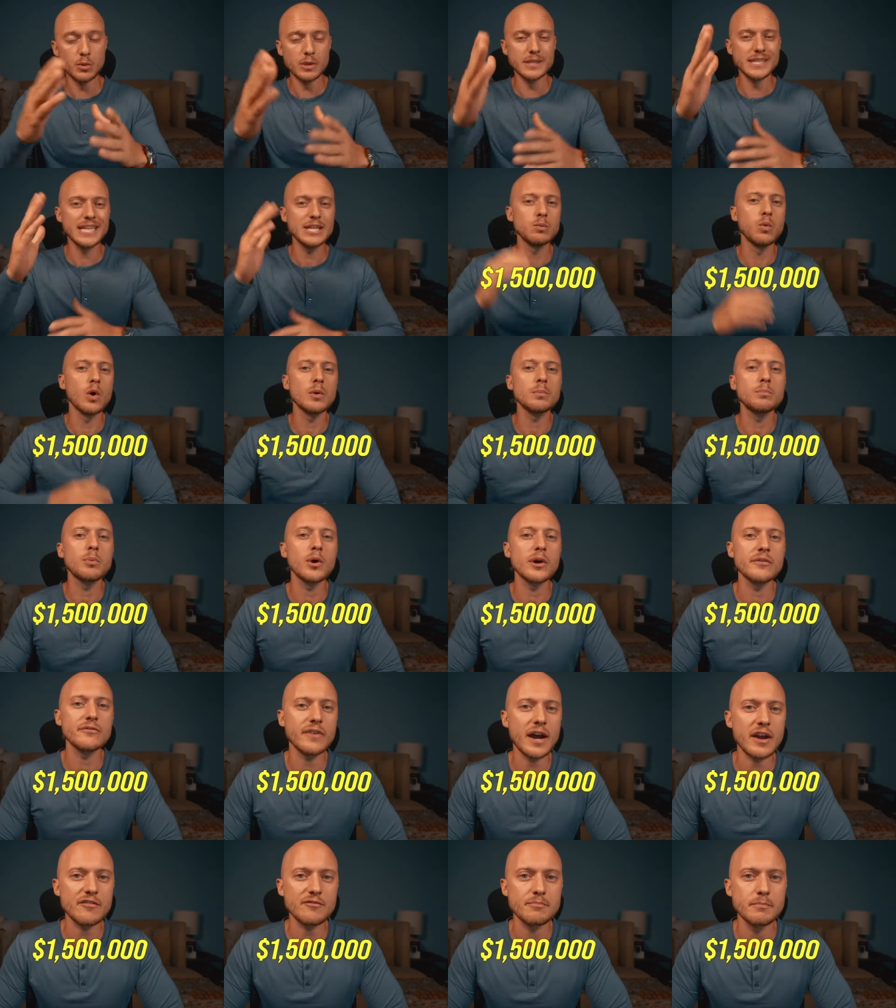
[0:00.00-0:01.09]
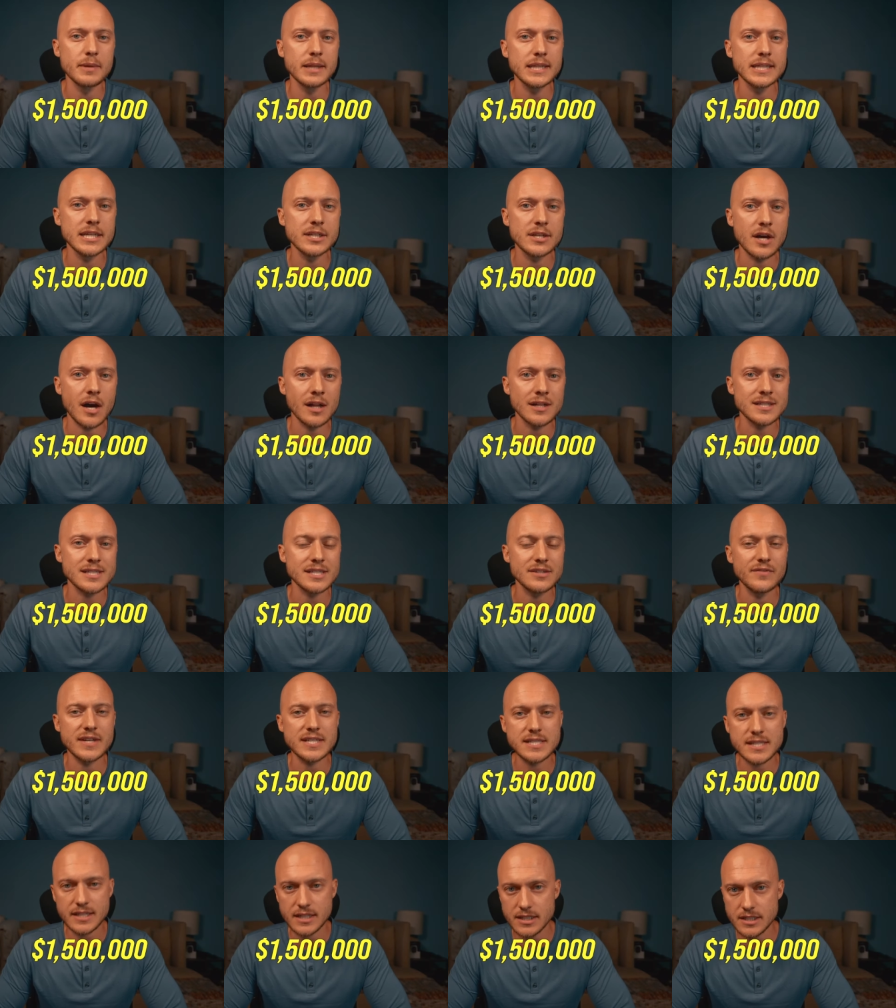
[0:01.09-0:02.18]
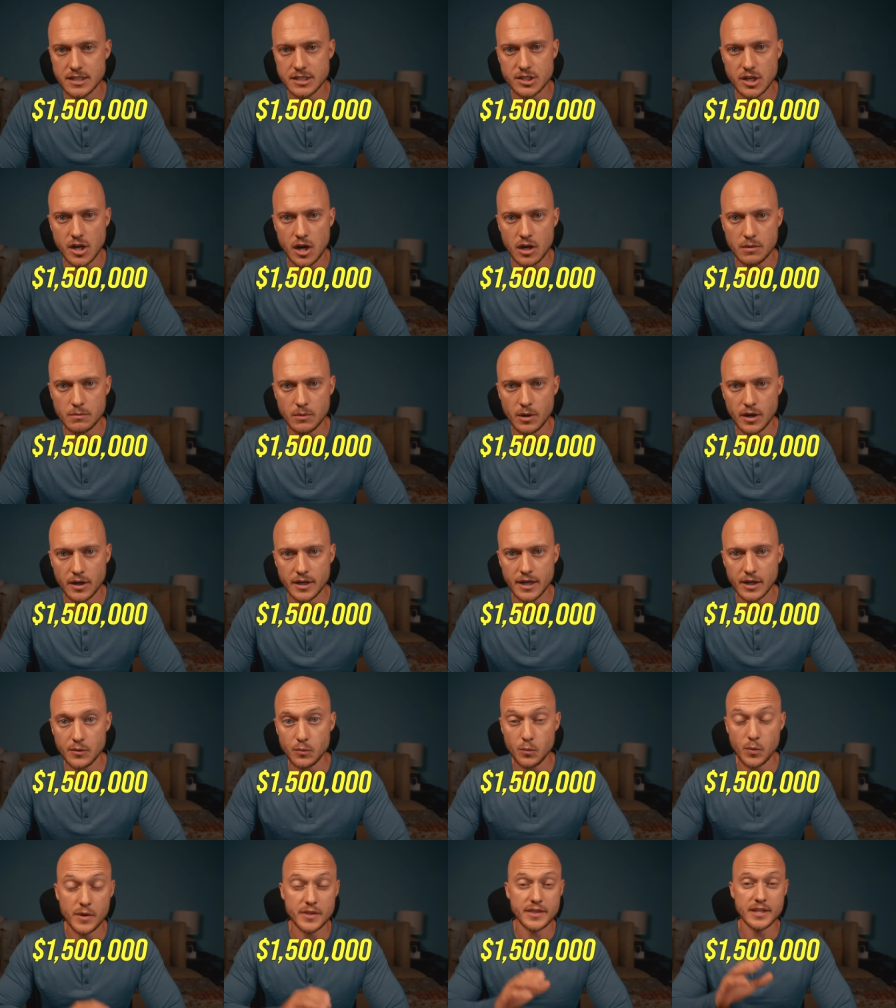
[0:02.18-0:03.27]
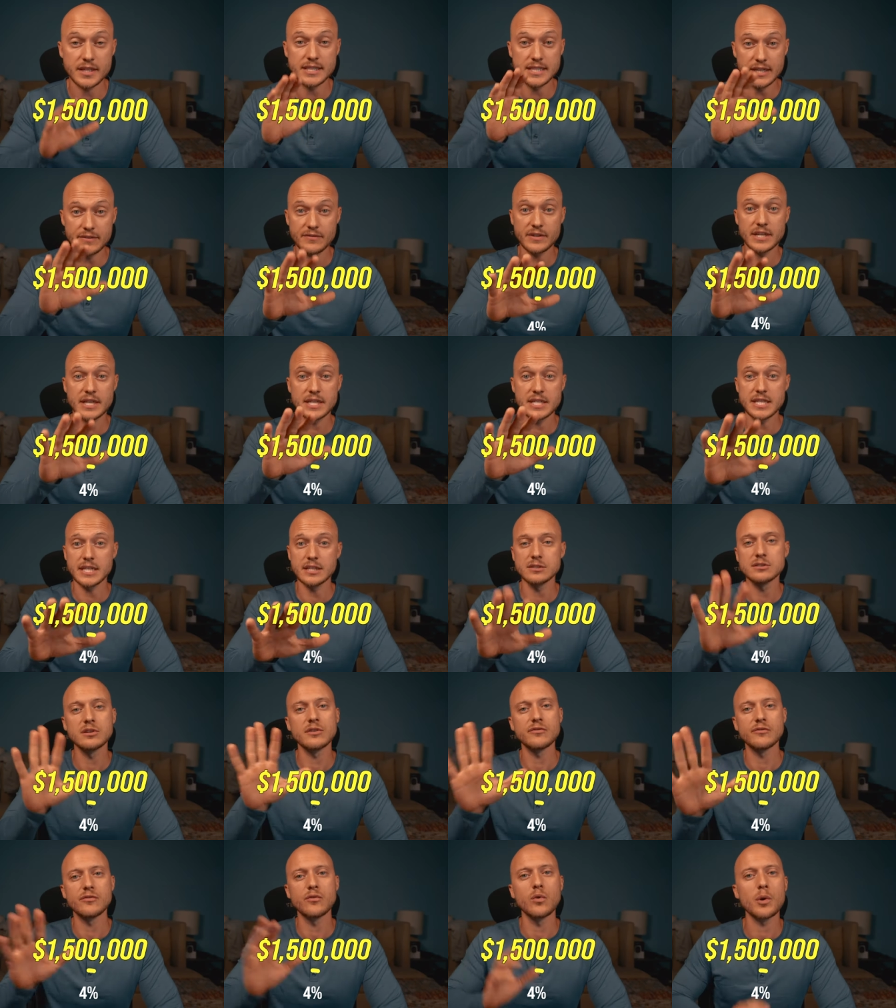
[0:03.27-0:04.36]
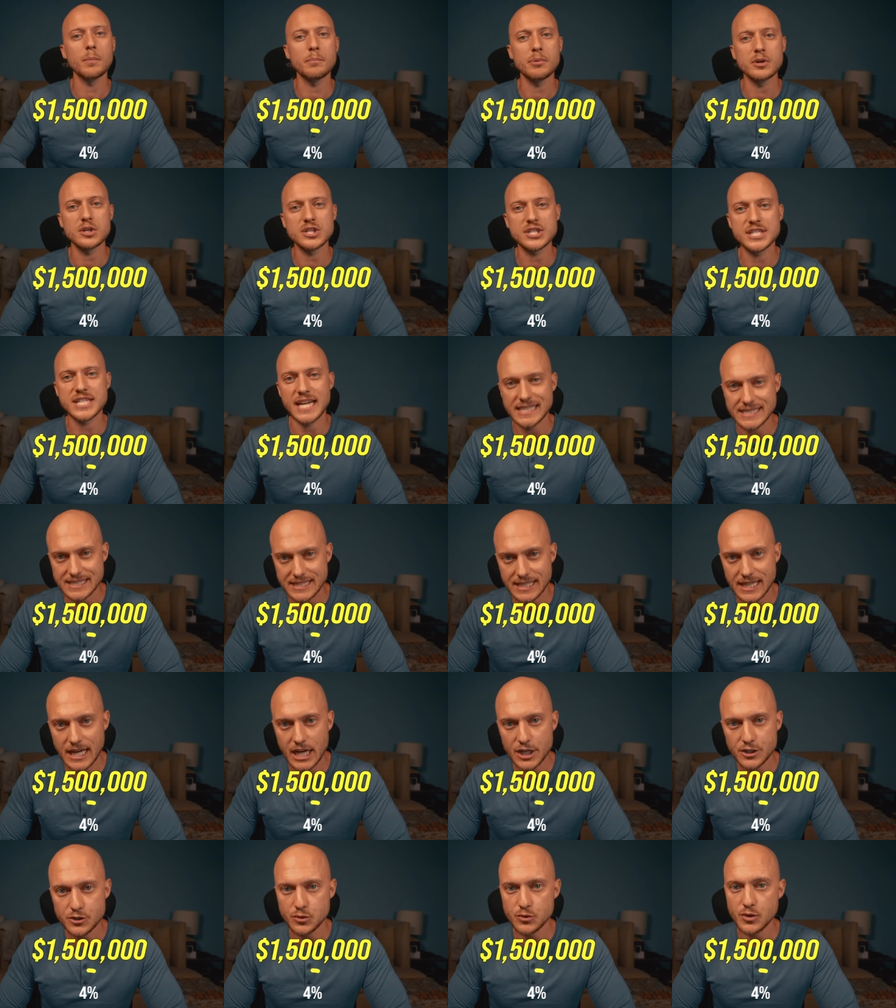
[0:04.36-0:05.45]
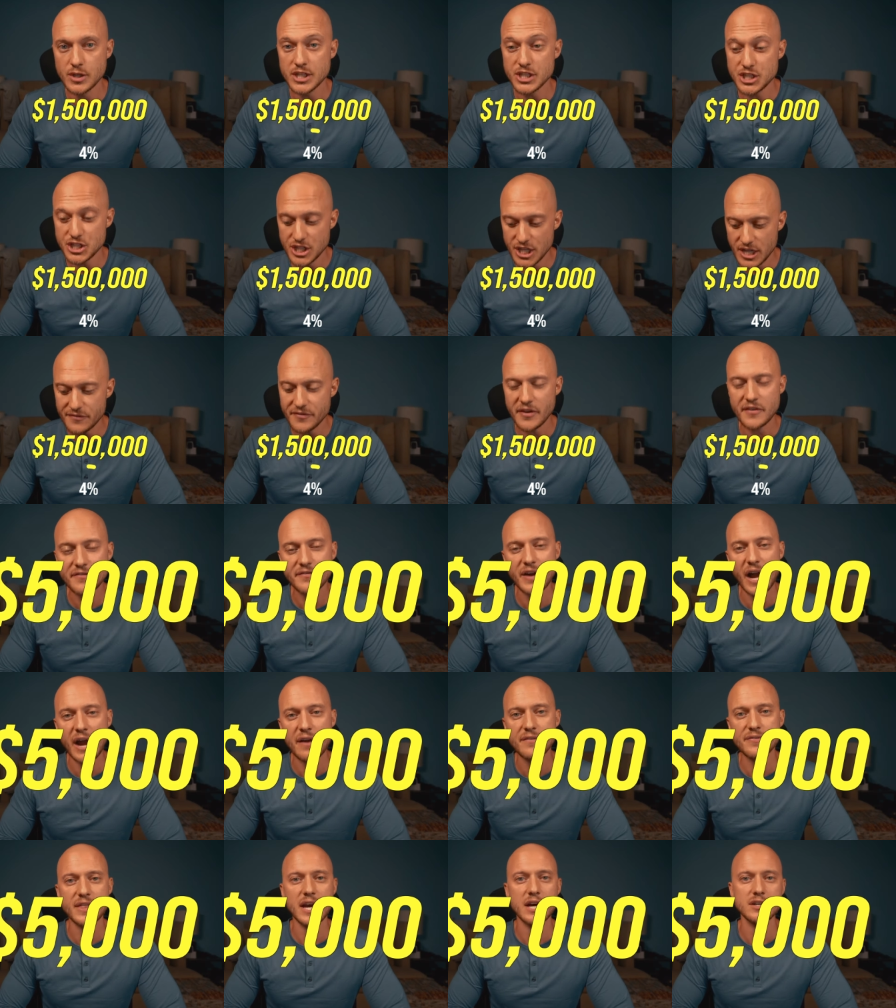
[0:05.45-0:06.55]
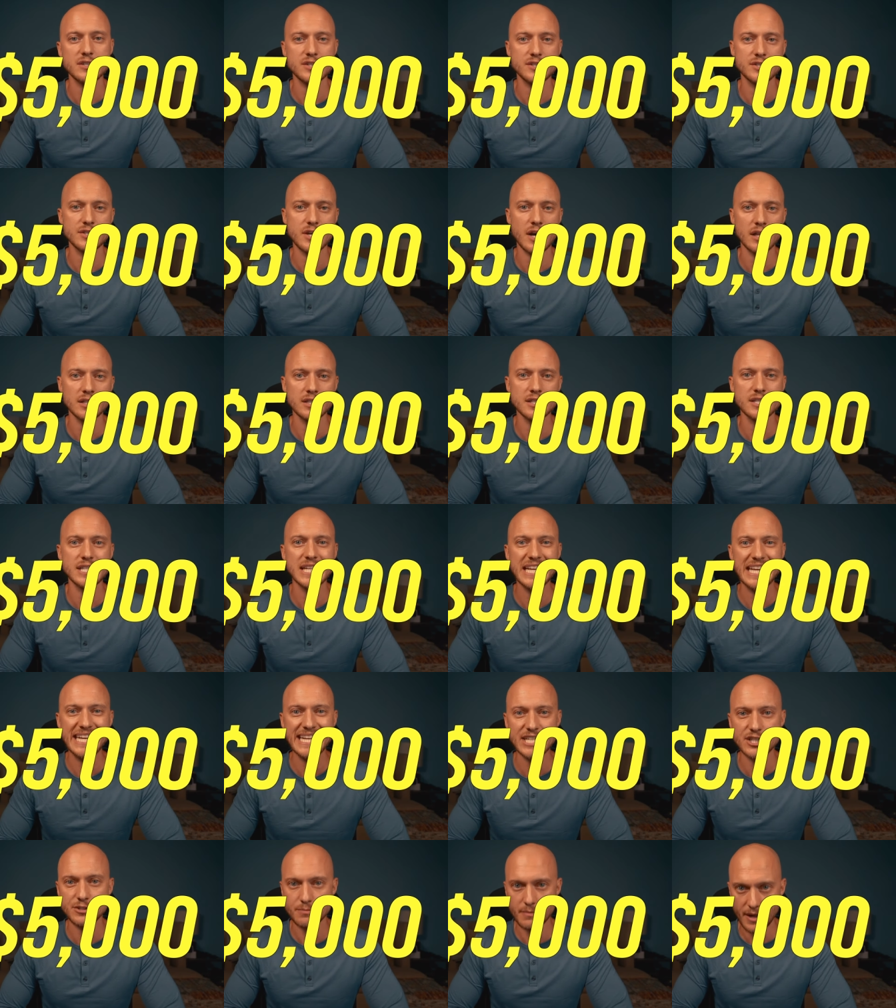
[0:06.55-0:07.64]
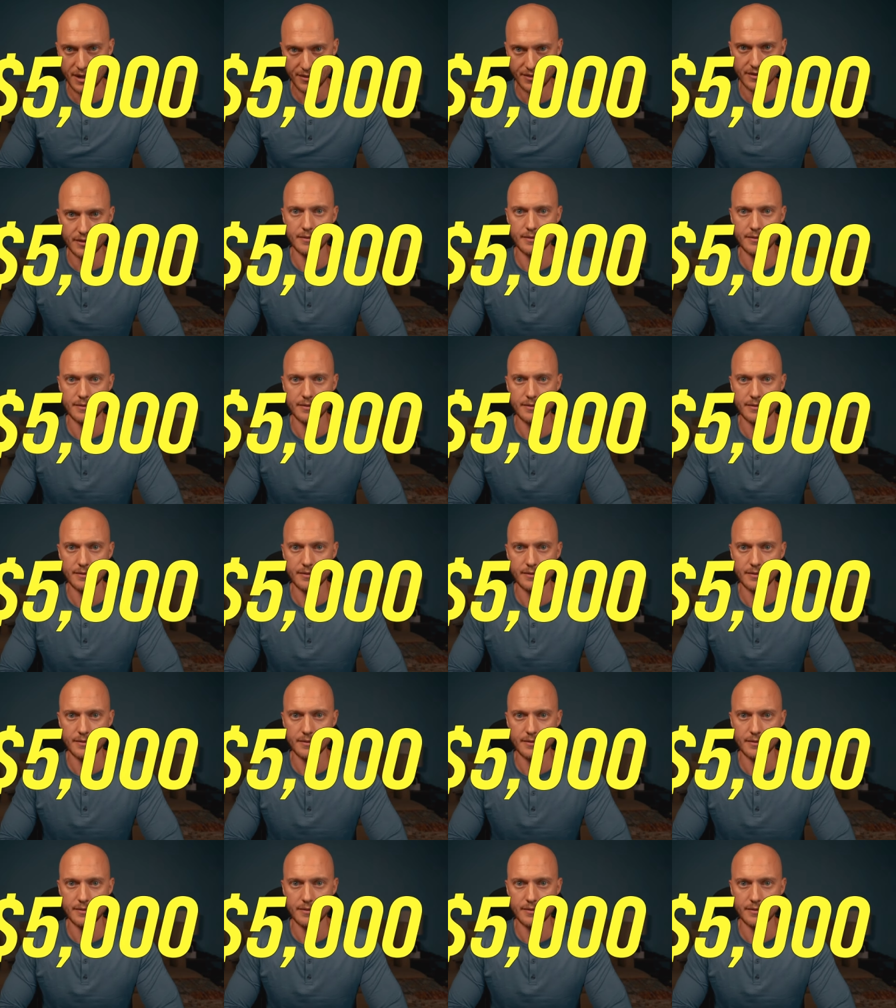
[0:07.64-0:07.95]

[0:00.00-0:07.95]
will need one point five million dollars invested in the stock market with a dividend yield of four percent to achieve five thousand dollars each month.